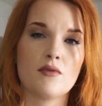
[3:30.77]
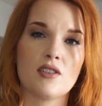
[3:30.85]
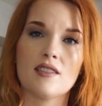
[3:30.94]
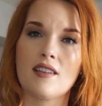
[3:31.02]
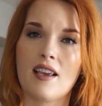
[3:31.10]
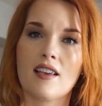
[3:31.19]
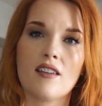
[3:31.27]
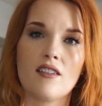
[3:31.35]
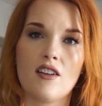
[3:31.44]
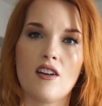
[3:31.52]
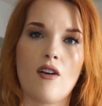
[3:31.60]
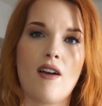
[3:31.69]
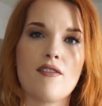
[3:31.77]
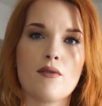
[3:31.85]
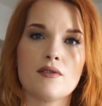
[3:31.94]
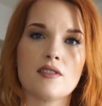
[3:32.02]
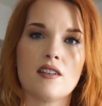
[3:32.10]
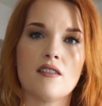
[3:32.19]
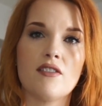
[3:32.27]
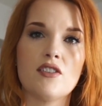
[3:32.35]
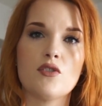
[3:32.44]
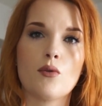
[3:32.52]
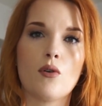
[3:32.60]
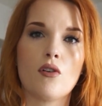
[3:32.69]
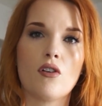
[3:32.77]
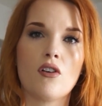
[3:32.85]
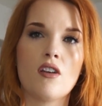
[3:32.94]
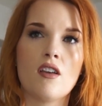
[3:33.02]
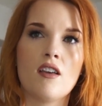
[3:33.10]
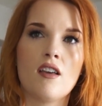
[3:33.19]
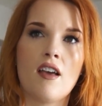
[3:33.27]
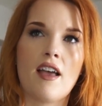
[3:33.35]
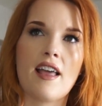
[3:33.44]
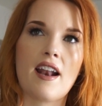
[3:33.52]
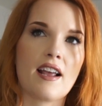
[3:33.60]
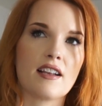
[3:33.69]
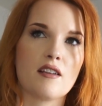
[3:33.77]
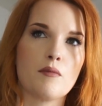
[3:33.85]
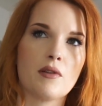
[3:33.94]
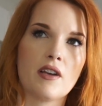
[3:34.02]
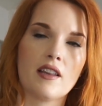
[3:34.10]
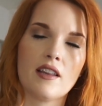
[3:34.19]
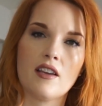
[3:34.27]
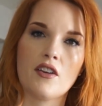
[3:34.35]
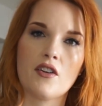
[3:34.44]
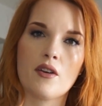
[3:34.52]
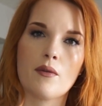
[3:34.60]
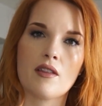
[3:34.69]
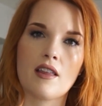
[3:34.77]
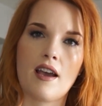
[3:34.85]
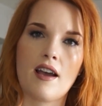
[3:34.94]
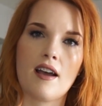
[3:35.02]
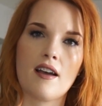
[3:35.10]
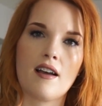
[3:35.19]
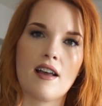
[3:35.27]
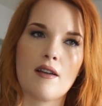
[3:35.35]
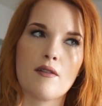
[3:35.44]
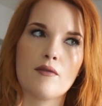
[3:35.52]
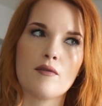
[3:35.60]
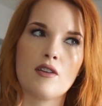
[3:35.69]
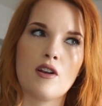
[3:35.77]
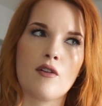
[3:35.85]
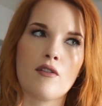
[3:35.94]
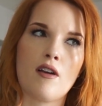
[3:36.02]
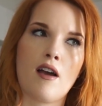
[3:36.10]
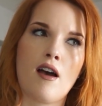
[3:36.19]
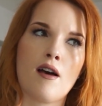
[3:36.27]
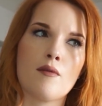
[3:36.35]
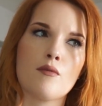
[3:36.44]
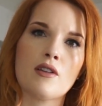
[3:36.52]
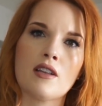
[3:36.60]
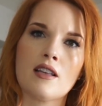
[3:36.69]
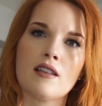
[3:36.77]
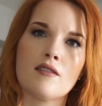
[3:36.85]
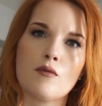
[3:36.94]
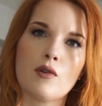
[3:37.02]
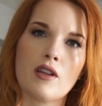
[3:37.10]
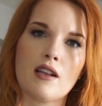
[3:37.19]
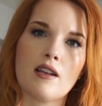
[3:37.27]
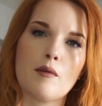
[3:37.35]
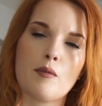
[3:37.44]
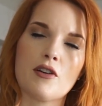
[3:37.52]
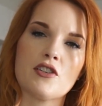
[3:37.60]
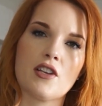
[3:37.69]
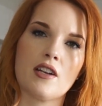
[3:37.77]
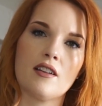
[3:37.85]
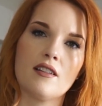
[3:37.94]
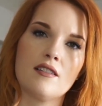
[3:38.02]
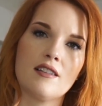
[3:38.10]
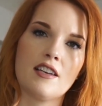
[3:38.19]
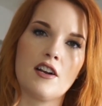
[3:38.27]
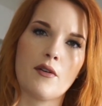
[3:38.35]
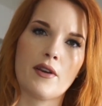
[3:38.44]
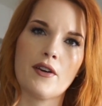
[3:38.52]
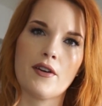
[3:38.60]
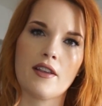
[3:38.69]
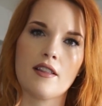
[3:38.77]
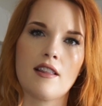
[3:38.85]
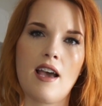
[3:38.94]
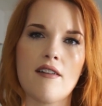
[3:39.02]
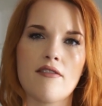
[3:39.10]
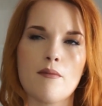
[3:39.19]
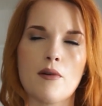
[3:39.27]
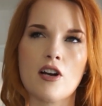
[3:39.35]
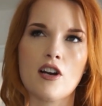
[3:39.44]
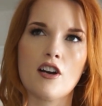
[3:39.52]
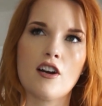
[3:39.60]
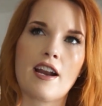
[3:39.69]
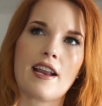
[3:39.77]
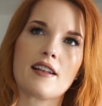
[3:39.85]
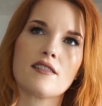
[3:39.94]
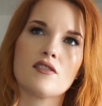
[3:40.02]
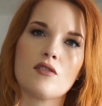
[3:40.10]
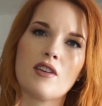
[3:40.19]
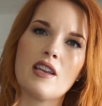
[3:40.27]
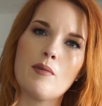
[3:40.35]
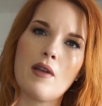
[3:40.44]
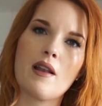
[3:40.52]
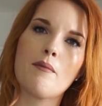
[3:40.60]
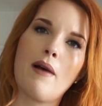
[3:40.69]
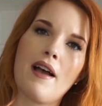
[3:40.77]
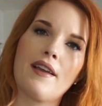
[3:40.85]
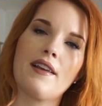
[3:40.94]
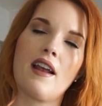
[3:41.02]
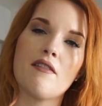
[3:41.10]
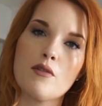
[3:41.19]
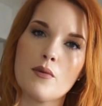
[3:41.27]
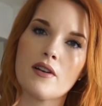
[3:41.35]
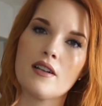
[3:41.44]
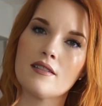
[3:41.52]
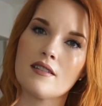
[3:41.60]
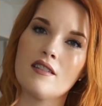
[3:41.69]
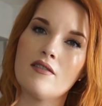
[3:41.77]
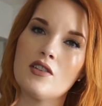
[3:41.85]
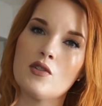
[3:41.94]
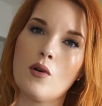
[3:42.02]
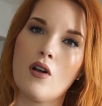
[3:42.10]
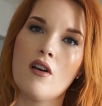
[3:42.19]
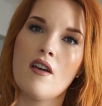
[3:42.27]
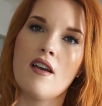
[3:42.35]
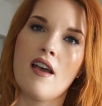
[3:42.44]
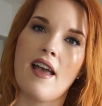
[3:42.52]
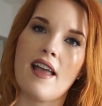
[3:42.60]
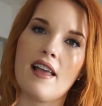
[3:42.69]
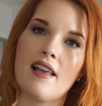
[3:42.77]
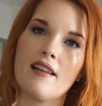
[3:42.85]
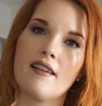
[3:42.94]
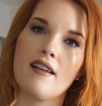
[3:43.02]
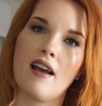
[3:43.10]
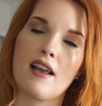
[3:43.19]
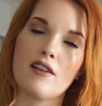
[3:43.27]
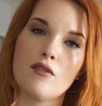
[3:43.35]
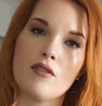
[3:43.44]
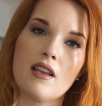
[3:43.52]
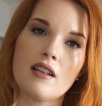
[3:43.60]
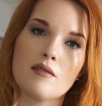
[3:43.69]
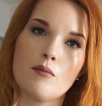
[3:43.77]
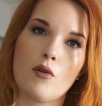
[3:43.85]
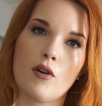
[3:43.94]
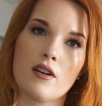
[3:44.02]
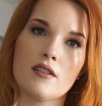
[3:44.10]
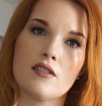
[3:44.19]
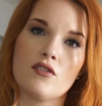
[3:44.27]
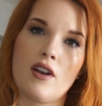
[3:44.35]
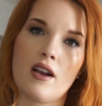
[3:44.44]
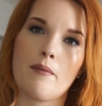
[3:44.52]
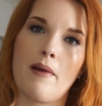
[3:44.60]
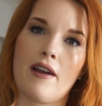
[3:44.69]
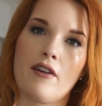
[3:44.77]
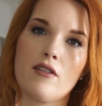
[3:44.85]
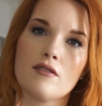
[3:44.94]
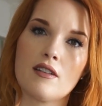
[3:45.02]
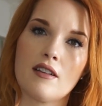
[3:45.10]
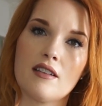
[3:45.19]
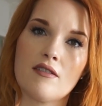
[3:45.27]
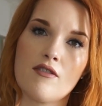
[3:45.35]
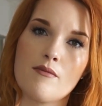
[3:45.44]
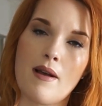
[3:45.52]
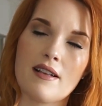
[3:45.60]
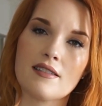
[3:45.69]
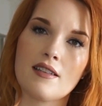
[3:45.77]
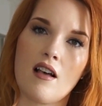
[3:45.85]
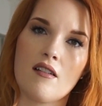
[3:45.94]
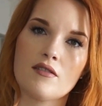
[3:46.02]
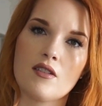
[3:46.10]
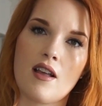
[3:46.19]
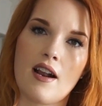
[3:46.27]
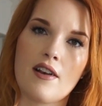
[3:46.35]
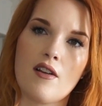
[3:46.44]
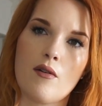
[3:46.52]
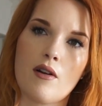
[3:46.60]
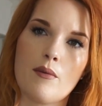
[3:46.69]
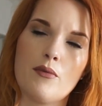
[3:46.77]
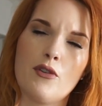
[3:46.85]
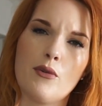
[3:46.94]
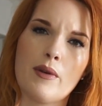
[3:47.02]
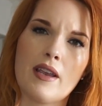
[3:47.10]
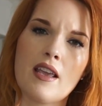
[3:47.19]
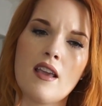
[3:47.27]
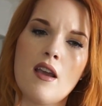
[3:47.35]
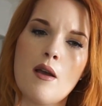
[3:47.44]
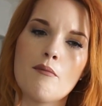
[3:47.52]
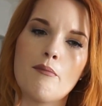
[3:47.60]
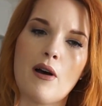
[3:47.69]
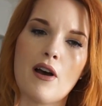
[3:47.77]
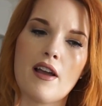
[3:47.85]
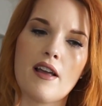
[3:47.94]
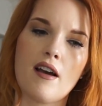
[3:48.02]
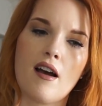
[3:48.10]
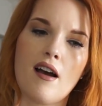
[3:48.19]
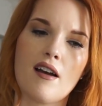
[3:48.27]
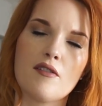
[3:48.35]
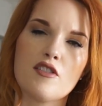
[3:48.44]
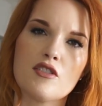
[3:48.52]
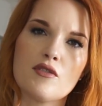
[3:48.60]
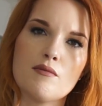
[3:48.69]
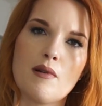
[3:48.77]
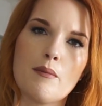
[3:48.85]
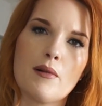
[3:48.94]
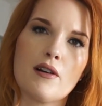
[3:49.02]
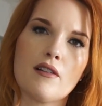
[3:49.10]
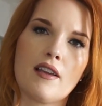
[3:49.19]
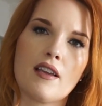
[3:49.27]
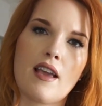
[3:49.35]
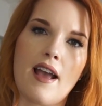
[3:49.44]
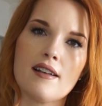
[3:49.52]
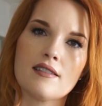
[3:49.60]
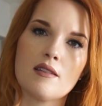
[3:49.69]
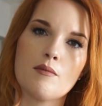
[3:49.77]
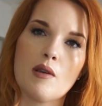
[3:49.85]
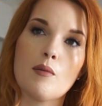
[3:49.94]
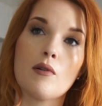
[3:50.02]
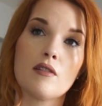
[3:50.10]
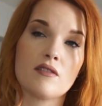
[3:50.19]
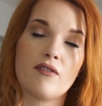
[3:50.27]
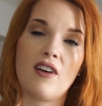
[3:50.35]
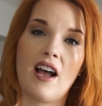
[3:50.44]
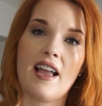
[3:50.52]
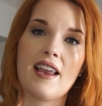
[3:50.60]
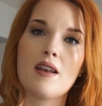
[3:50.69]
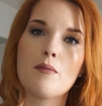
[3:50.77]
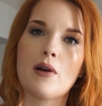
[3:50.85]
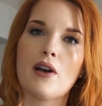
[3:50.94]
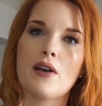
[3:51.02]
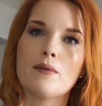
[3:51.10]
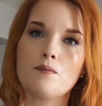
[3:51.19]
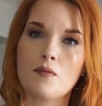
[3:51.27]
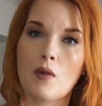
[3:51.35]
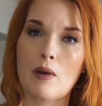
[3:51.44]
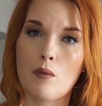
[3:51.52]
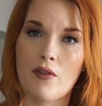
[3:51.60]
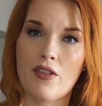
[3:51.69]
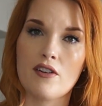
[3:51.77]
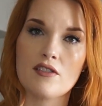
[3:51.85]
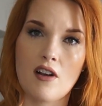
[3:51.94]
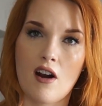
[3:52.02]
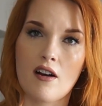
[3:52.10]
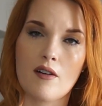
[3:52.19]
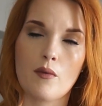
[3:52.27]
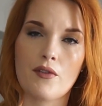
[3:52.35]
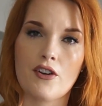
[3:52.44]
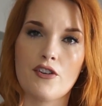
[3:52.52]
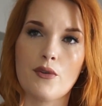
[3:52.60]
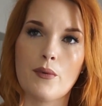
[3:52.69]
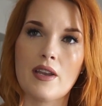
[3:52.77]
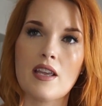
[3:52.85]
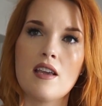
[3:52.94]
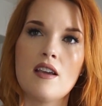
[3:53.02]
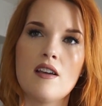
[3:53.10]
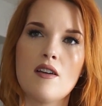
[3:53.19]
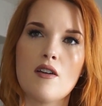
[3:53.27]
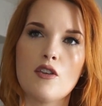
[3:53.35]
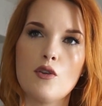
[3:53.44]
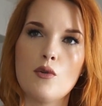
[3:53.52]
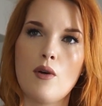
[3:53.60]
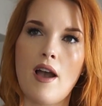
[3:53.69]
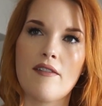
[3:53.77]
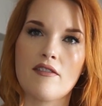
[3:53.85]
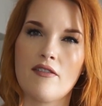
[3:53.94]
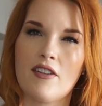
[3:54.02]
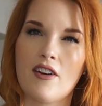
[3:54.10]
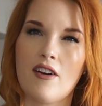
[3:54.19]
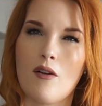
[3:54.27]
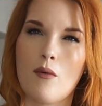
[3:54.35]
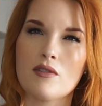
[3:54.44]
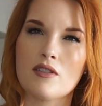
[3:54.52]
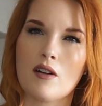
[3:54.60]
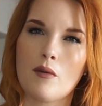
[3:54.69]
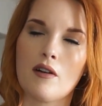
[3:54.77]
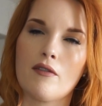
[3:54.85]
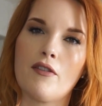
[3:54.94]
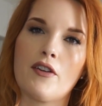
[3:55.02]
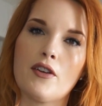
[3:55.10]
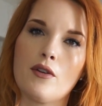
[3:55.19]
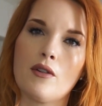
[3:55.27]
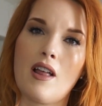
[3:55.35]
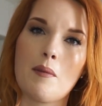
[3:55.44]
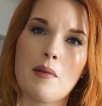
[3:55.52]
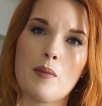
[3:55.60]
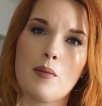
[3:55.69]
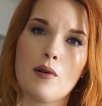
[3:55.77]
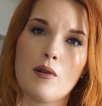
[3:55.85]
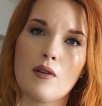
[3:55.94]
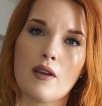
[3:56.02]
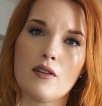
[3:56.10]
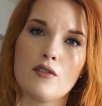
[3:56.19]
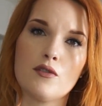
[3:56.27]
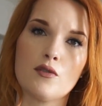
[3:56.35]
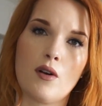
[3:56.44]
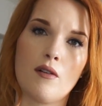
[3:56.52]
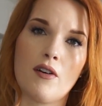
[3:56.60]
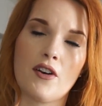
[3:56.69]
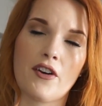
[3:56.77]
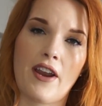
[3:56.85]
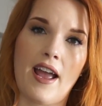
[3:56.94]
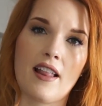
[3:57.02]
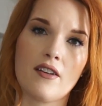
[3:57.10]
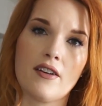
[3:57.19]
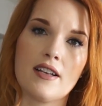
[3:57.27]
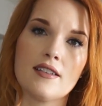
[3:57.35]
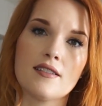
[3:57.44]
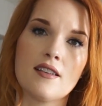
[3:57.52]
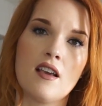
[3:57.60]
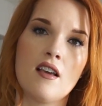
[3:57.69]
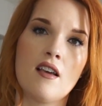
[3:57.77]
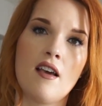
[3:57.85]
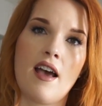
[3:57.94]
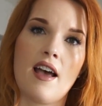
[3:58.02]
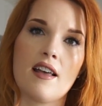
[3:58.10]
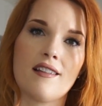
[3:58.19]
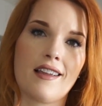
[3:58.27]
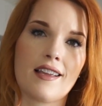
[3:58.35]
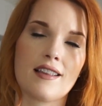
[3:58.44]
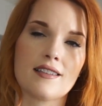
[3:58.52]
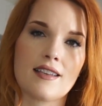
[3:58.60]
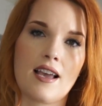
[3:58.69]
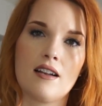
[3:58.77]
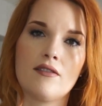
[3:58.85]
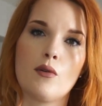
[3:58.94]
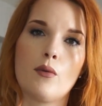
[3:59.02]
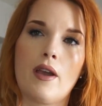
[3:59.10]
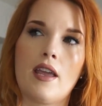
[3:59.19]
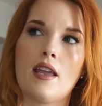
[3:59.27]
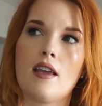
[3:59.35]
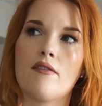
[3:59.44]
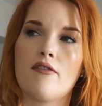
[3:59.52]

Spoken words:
She's like, everyone's individual. And I completely agree with that. I, really appreciated, hearing that from her. And so keep that in mind. Everyone is individual. And I do think it's important to track macros, at least for myself, so that I know what I'm doing. But just remember, like, asking people is fine, and what theirs are and what they're doing. You have to figure out what's going to work for you. A lot of people can do 1,200 calories at like this kind of a weight.